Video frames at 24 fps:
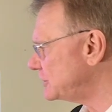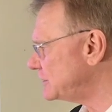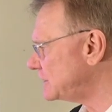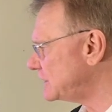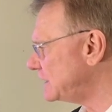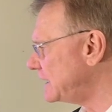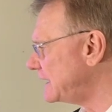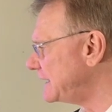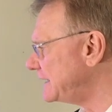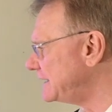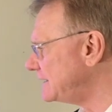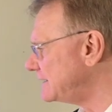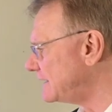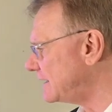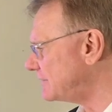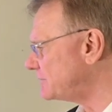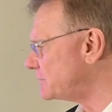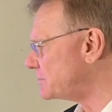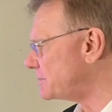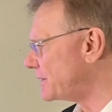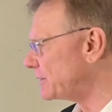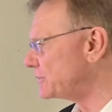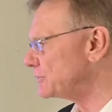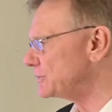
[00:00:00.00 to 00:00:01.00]
a decline of
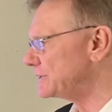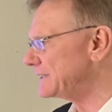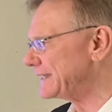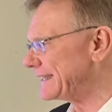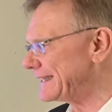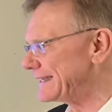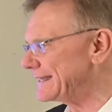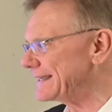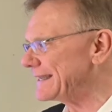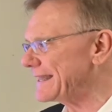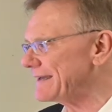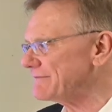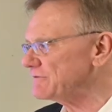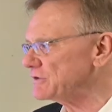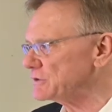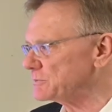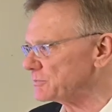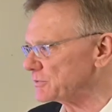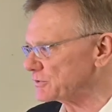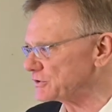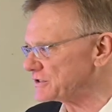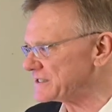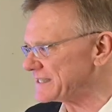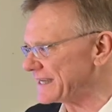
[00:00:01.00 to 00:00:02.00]
about
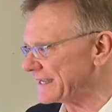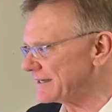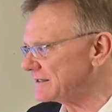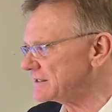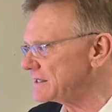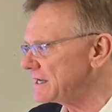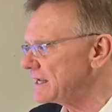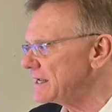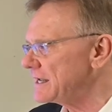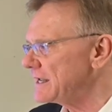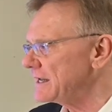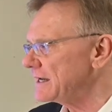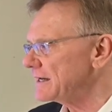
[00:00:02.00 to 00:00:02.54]
eleven percent.